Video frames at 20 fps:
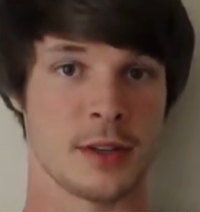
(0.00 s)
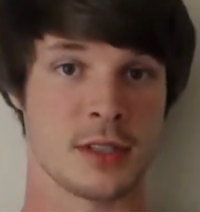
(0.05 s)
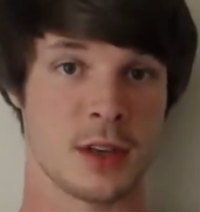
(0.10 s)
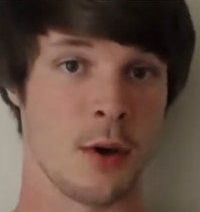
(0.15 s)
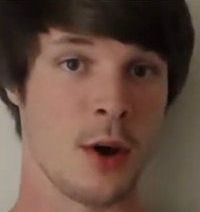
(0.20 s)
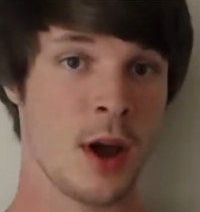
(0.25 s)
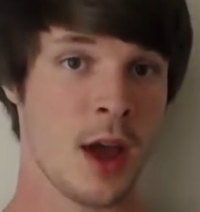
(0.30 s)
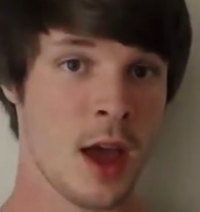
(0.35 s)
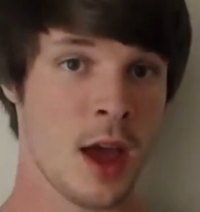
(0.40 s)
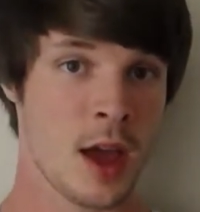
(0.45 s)

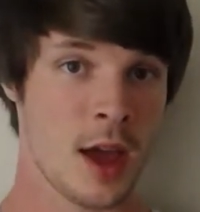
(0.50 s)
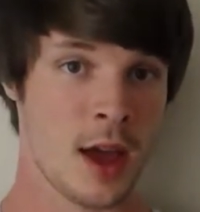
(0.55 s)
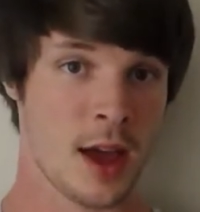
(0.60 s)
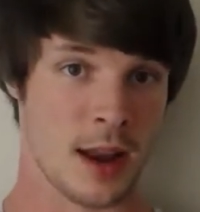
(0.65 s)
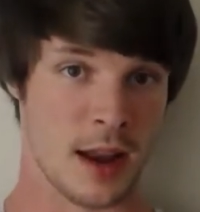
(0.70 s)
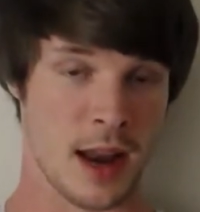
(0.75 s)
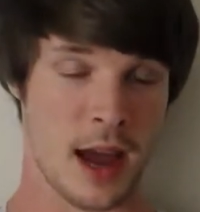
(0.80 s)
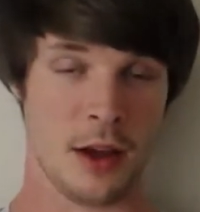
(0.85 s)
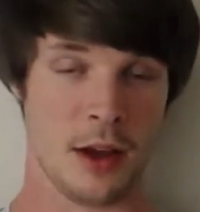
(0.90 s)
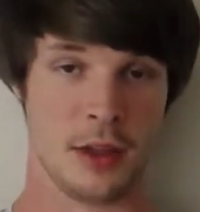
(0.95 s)
So
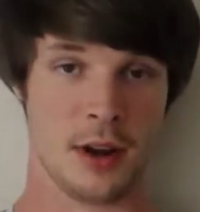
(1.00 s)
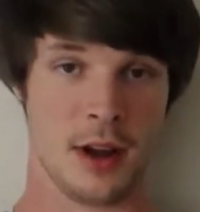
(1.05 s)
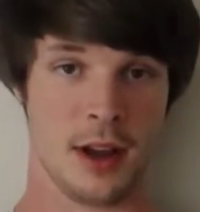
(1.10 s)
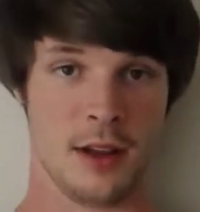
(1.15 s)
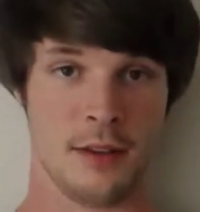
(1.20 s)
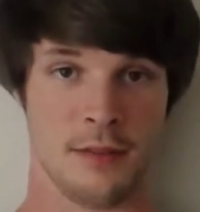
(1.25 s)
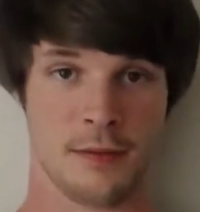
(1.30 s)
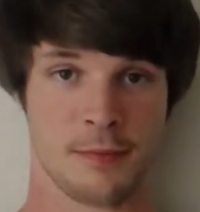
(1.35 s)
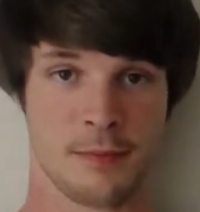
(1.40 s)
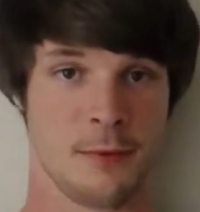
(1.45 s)
now
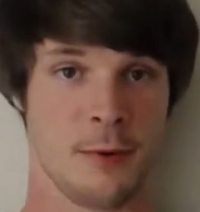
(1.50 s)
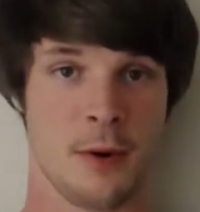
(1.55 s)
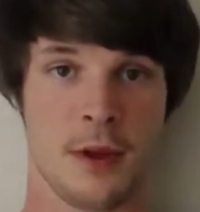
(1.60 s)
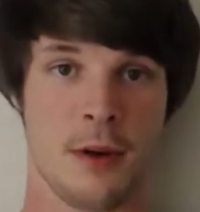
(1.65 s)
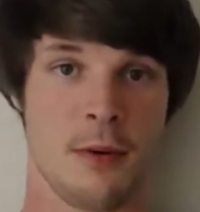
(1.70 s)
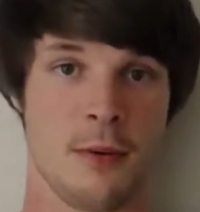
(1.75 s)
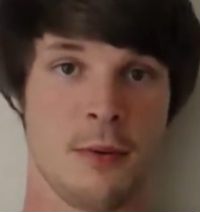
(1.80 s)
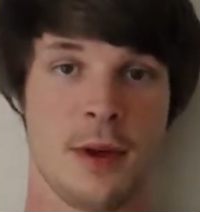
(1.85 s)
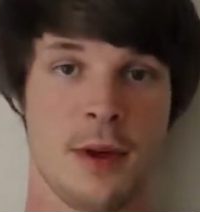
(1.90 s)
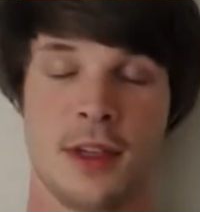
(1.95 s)

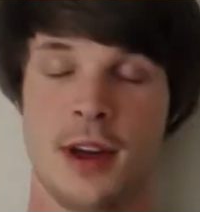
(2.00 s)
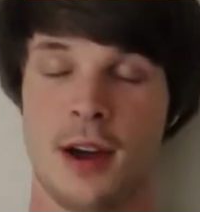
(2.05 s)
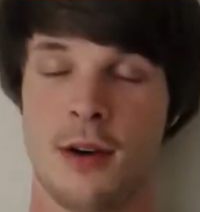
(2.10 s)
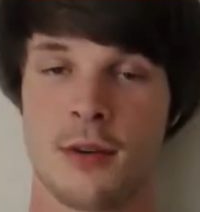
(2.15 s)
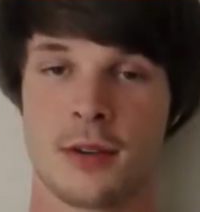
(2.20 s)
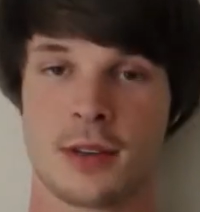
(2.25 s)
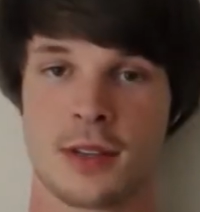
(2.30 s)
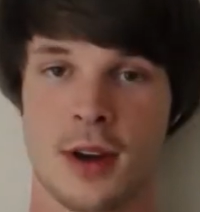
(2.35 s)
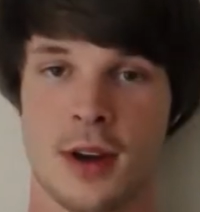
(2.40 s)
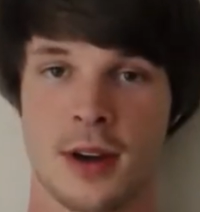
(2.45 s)
that
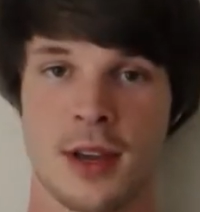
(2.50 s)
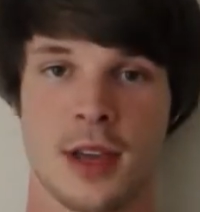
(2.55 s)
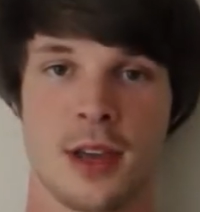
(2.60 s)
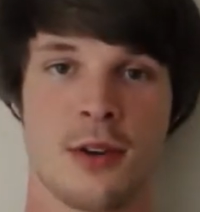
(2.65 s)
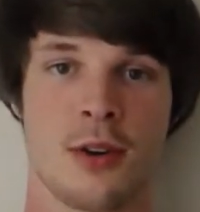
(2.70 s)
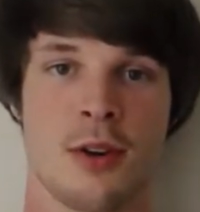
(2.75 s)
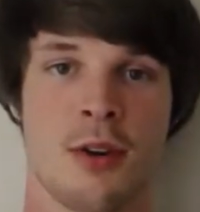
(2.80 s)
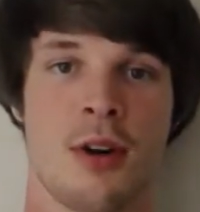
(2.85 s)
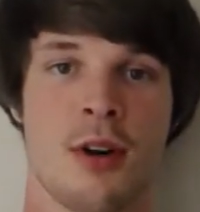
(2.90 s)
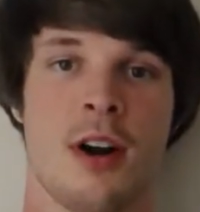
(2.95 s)
without talking
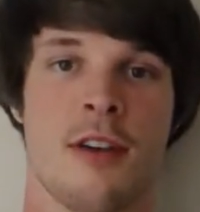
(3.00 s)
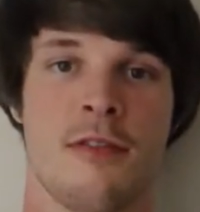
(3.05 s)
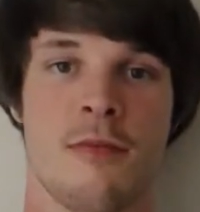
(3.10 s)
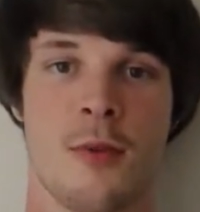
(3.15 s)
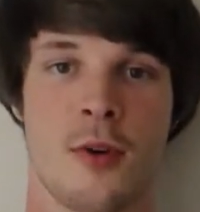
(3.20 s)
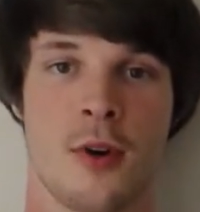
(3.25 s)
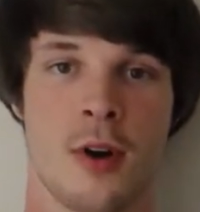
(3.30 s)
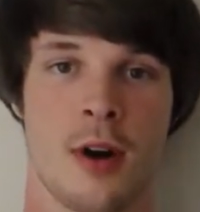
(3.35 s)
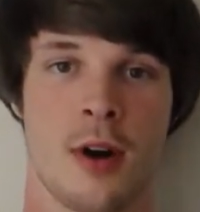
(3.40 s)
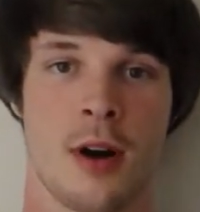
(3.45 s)
your ear off
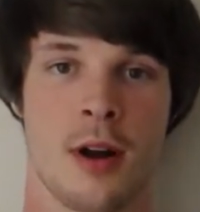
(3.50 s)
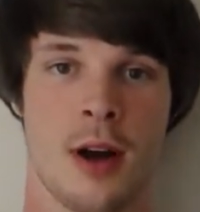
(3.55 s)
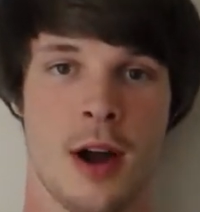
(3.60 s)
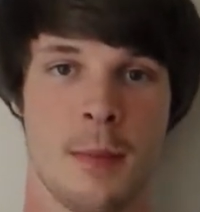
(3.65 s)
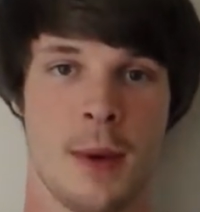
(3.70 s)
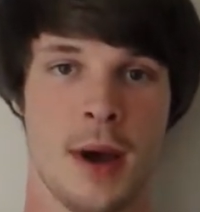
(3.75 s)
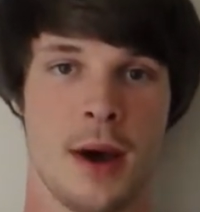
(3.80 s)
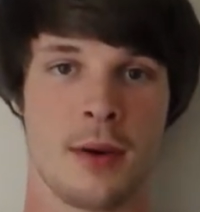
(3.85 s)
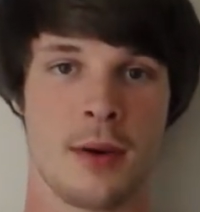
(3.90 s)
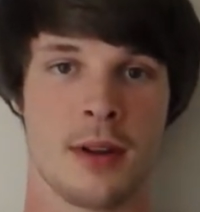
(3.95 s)
more
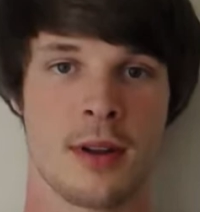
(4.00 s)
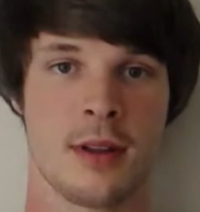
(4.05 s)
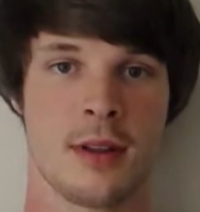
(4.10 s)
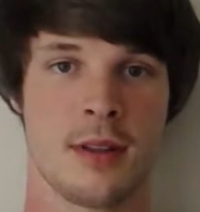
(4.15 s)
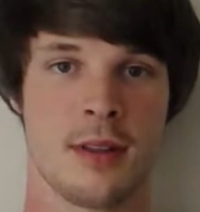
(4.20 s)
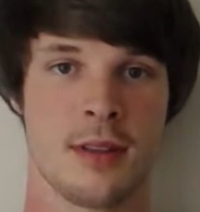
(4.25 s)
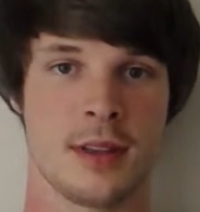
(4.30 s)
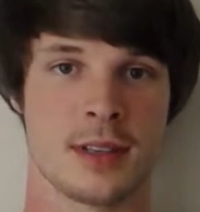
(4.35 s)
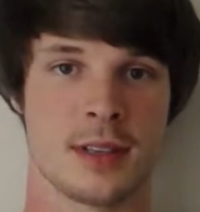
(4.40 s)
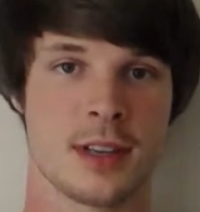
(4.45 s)
about
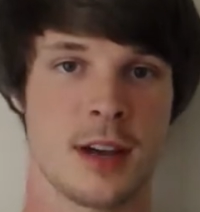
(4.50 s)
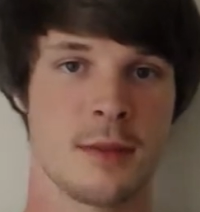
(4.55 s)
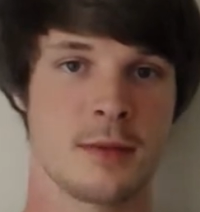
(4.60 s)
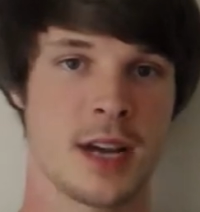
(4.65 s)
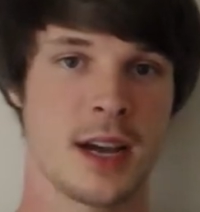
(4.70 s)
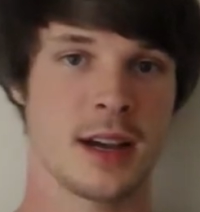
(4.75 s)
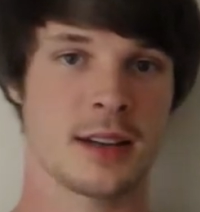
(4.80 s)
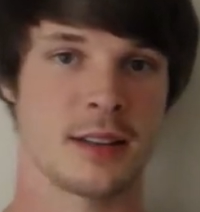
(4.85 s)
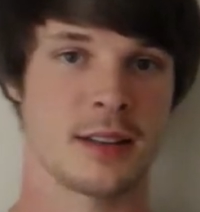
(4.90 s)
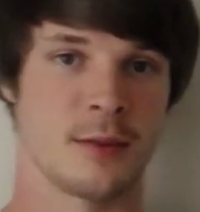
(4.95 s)
the
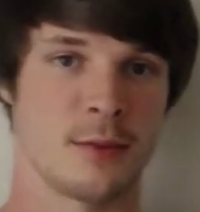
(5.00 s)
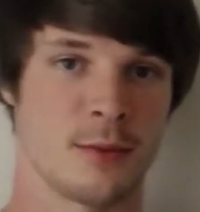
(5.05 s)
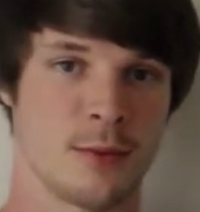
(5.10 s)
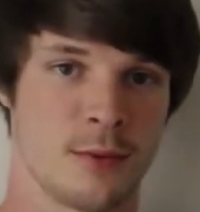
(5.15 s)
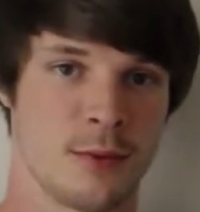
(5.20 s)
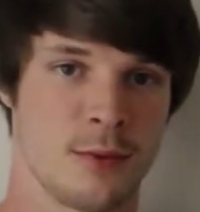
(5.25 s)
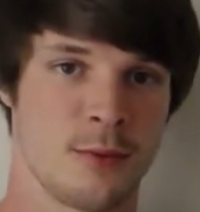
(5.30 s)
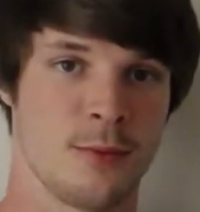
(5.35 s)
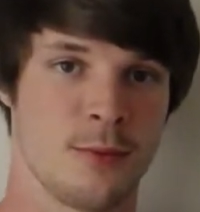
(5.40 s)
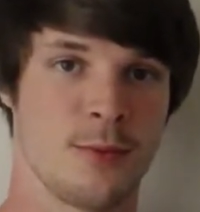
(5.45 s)
subject and
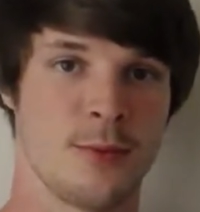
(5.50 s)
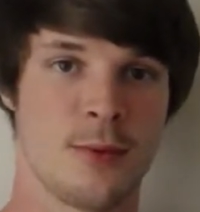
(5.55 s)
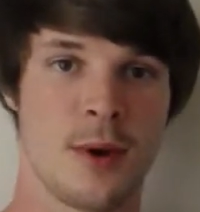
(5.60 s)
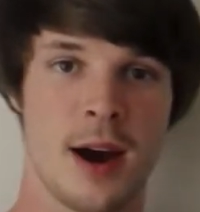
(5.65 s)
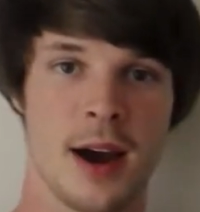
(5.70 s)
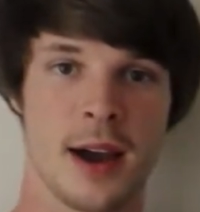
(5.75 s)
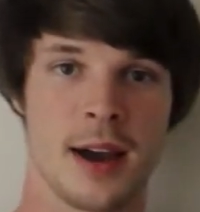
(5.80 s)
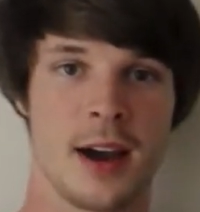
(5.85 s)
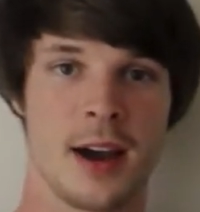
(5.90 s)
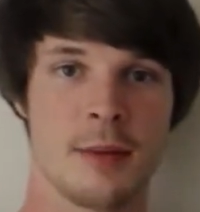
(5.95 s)

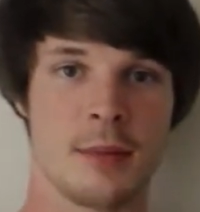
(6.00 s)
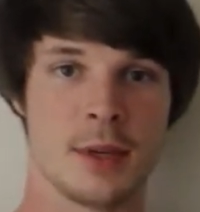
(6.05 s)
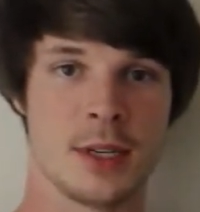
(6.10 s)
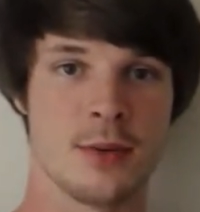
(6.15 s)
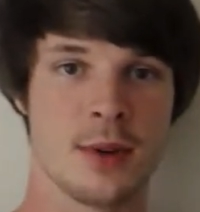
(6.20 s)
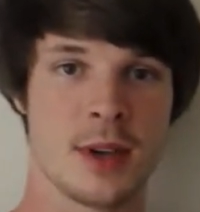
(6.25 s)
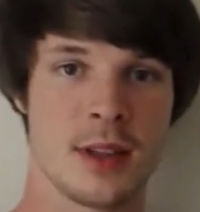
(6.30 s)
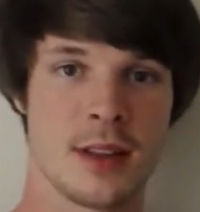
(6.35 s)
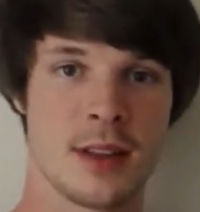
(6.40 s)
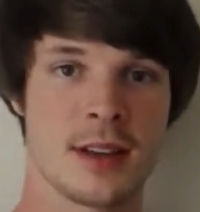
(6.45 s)
why I'm
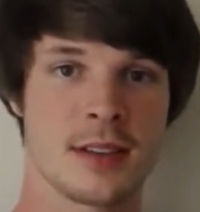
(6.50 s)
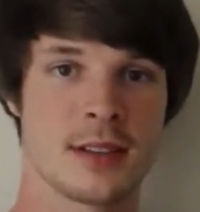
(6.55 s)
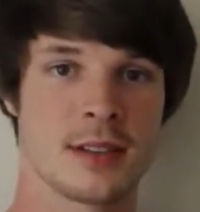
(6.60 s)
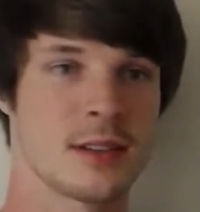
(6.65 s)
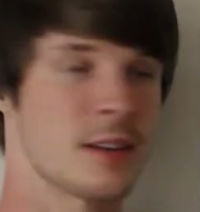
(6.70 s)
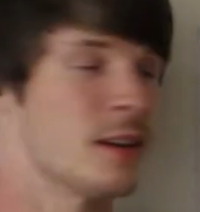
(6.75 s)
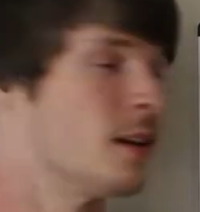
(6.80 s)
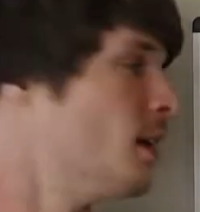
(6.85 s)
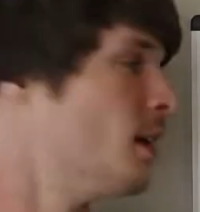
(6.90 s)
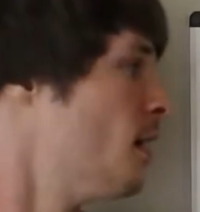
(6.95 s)
doing this,